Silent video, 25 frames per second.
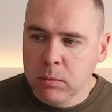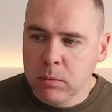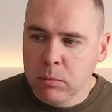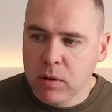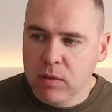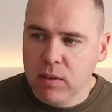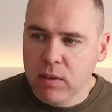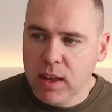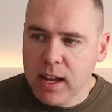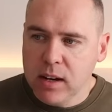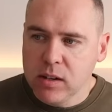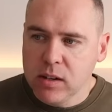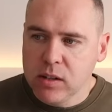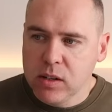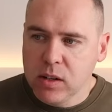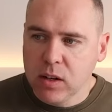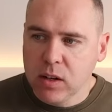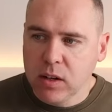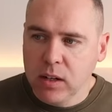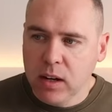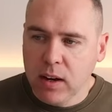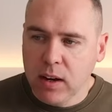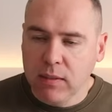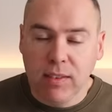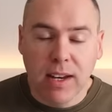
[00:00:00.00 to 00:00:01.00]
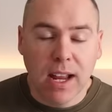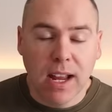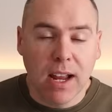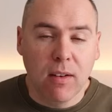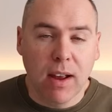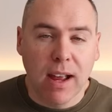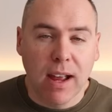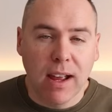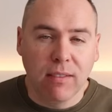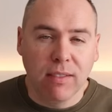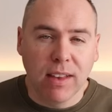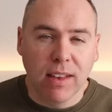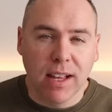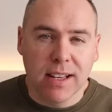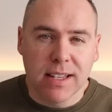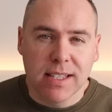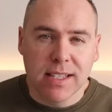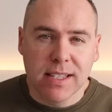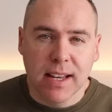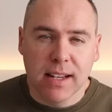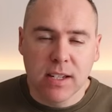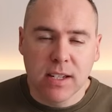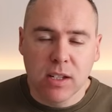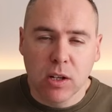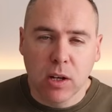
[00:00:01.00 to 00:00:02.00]
With that done, I've now have that
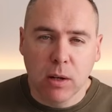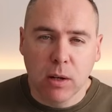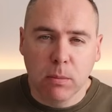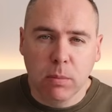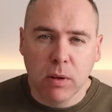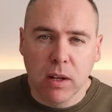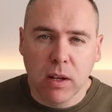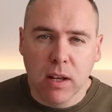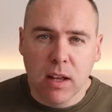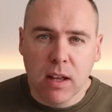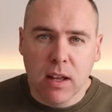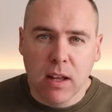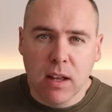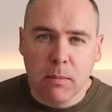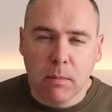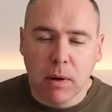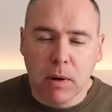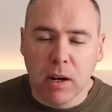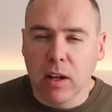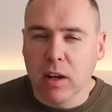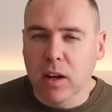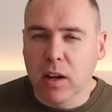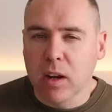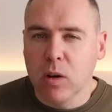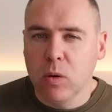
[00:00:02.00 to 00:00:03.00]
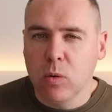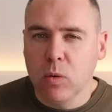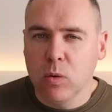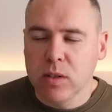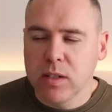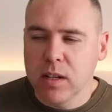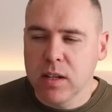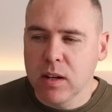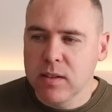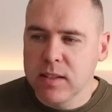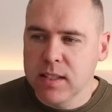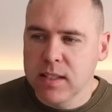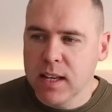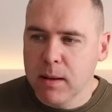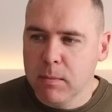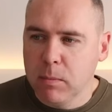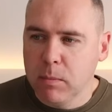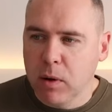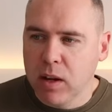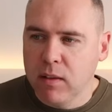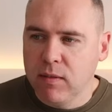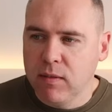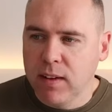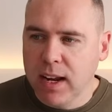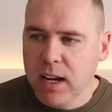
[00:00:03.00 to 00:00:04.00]
set up, but I can also set
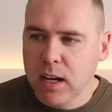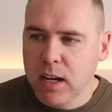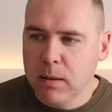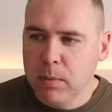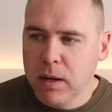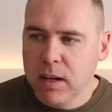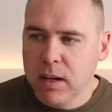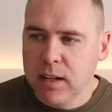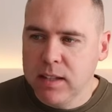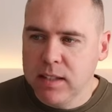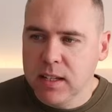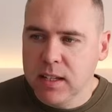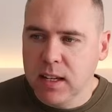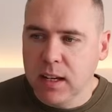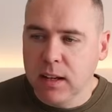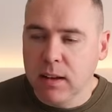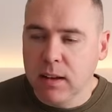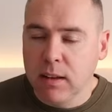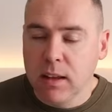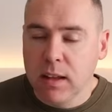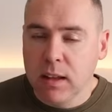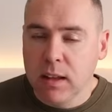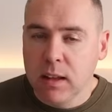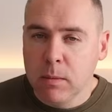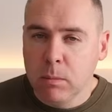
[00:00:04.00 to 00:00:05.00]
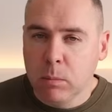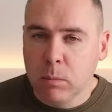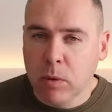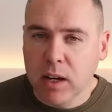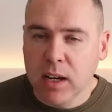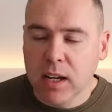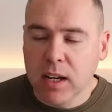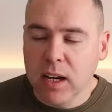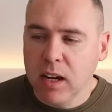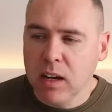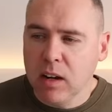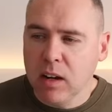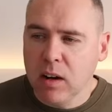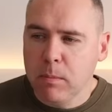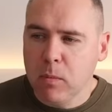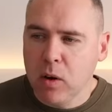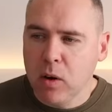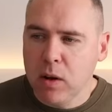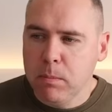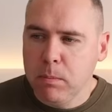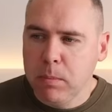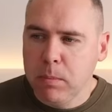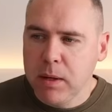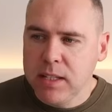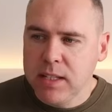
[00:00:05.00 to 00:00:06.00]
my availability. By clicking on
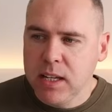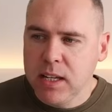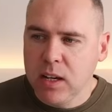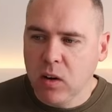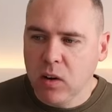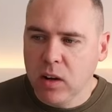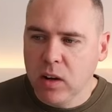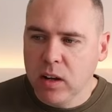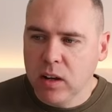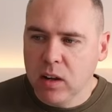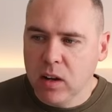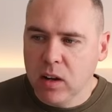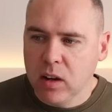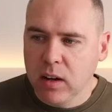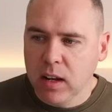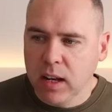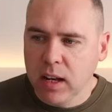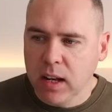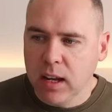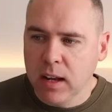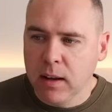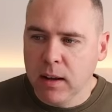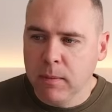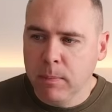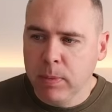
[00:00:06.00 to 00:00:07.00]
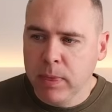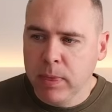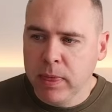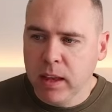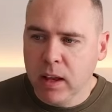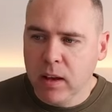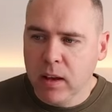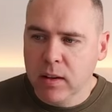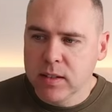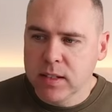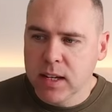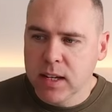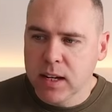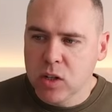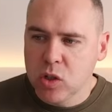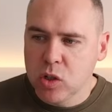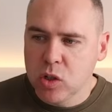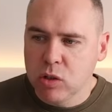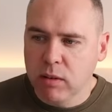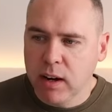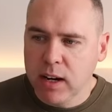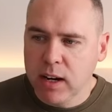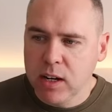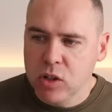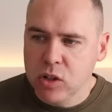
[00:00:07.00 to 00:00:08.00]
my busy icon here, I'll set
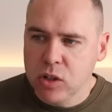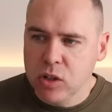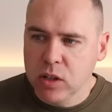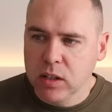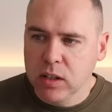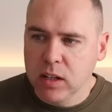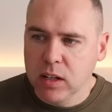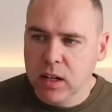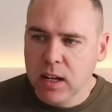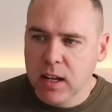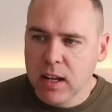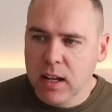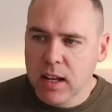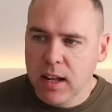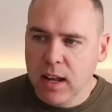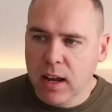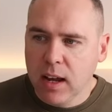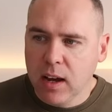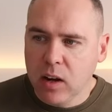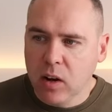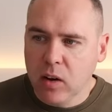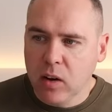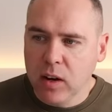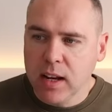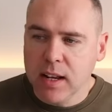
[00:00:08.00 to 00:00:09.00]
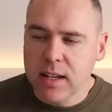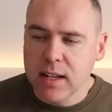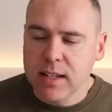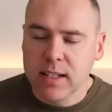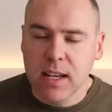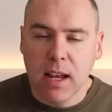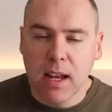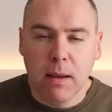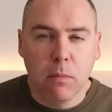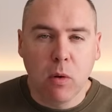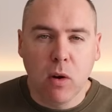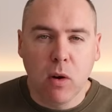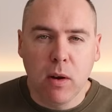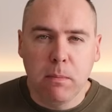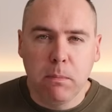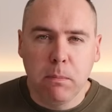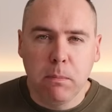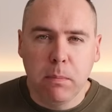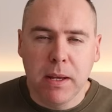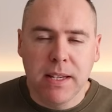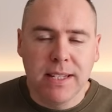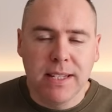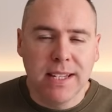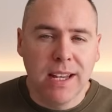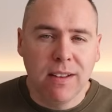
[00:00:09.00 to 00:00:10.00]
duration and I can set my
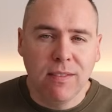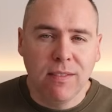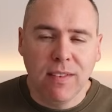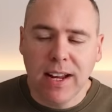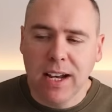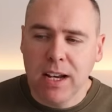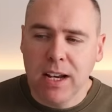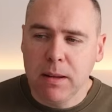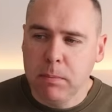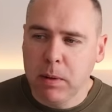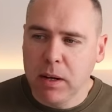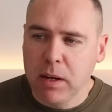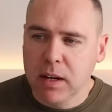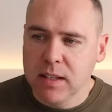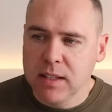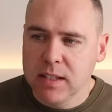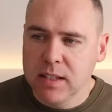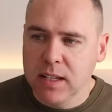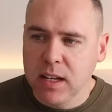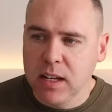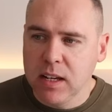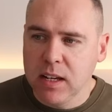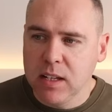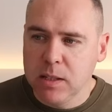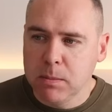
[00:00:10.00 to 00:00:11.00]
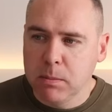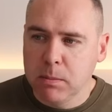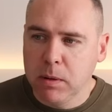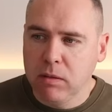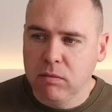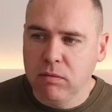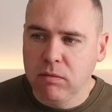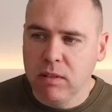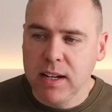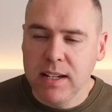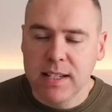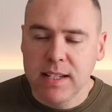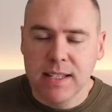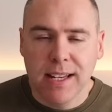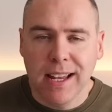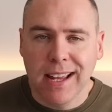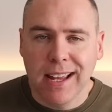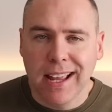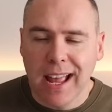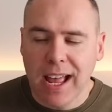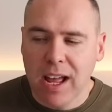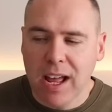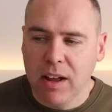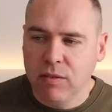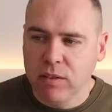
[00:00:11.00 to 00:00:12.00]
busy availability to be
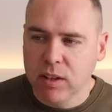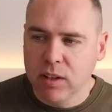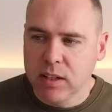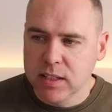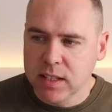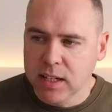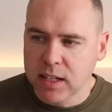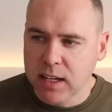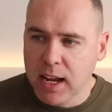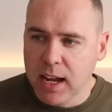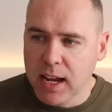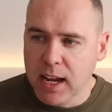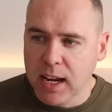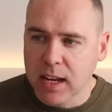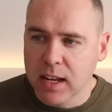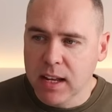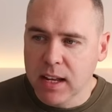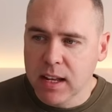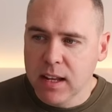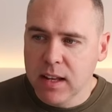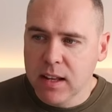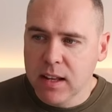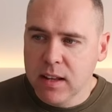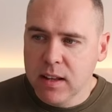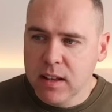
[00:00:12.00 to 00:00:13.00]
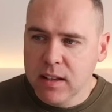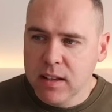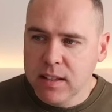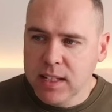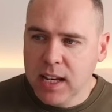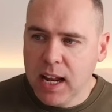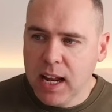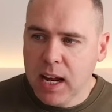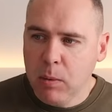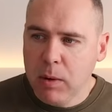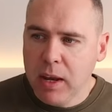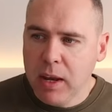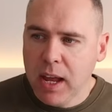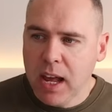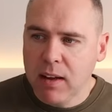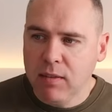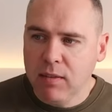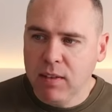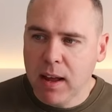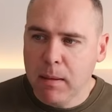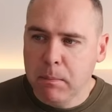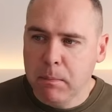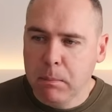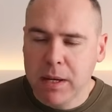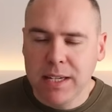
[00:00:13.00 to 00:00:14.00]
reset after today. So now we have
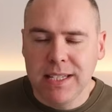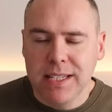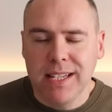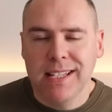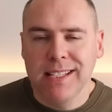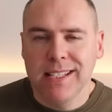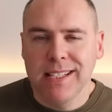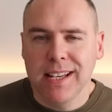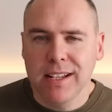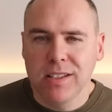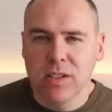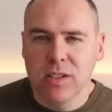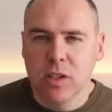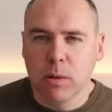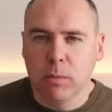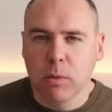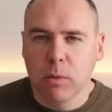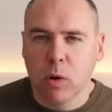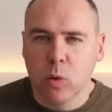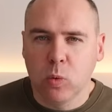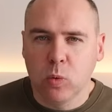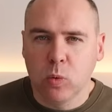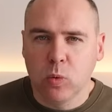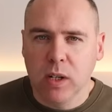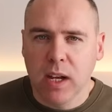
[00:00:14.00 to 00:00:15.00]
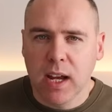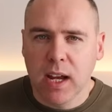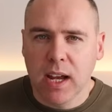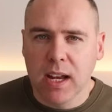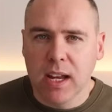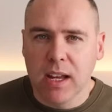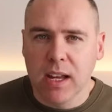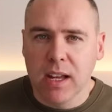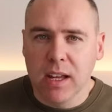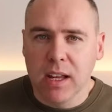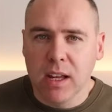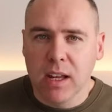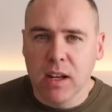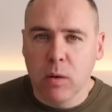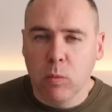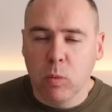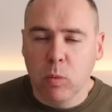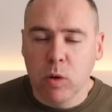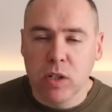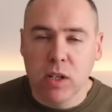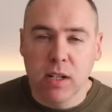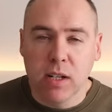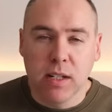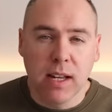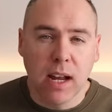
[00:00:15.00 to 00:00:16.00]
our busy setup all day,
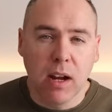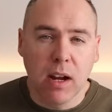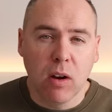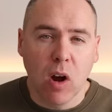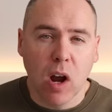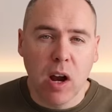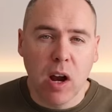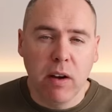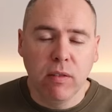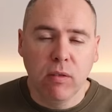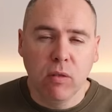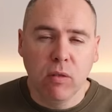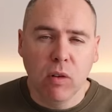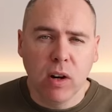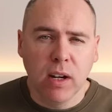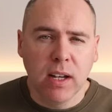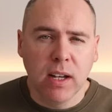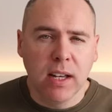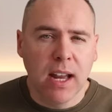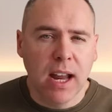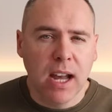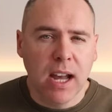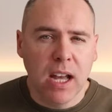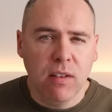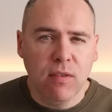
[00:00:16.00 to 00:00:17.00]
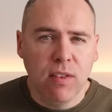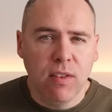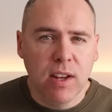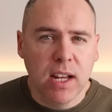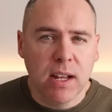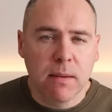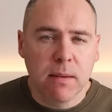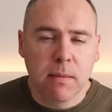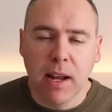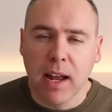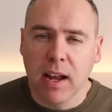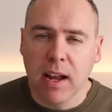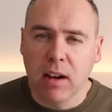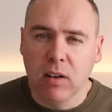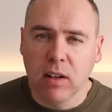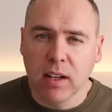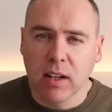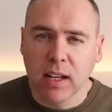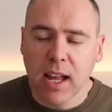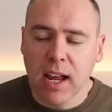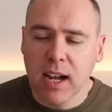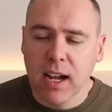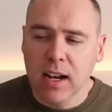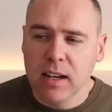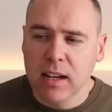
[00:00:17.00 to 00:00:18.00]
which is now overriding anything in my
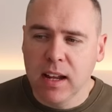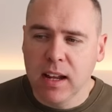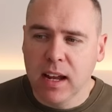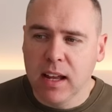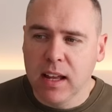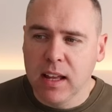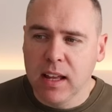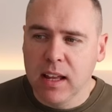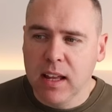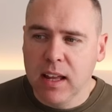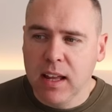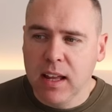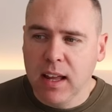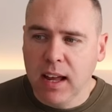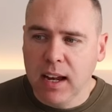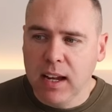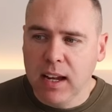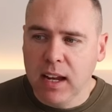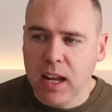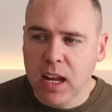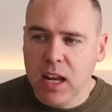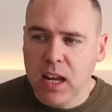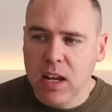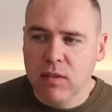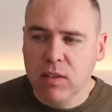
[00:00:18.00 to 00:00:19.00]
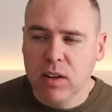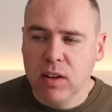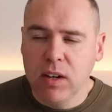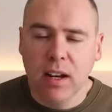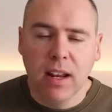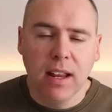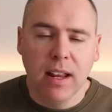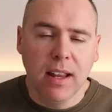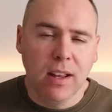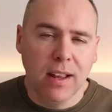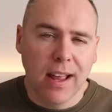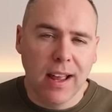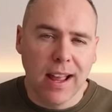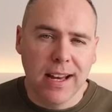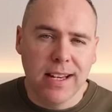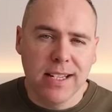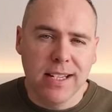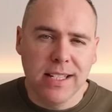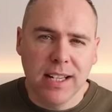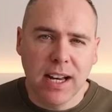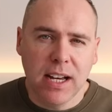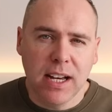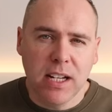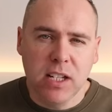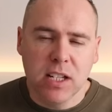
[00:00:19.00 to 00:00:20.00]
Outlook calendar and even a
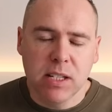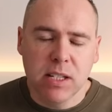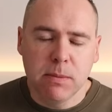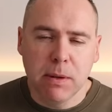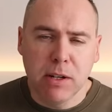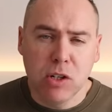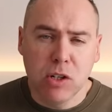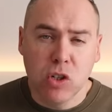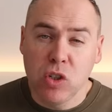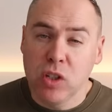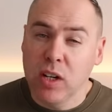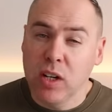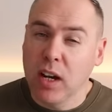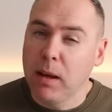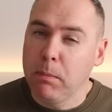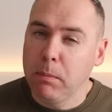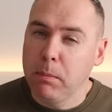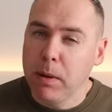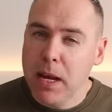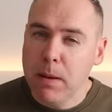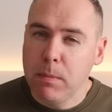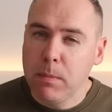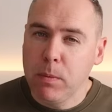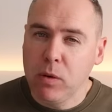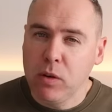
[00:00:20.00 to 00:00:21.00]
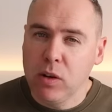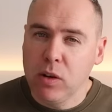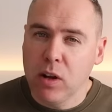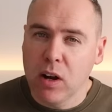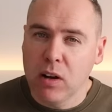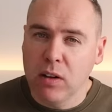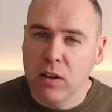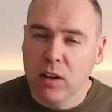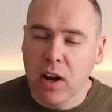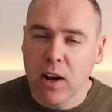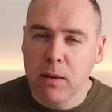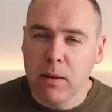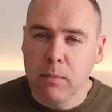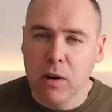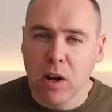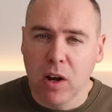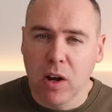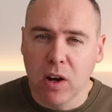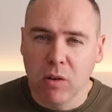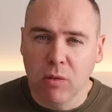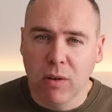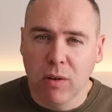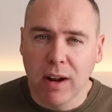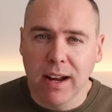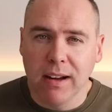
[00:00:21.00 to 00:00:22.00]
status message to let people know that I'm
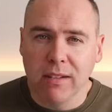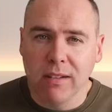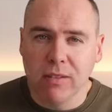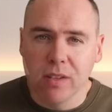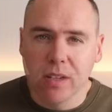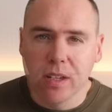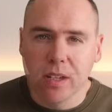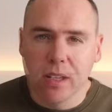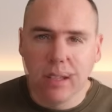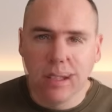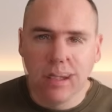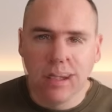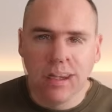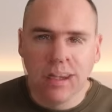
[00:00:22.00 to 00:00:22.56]
not around.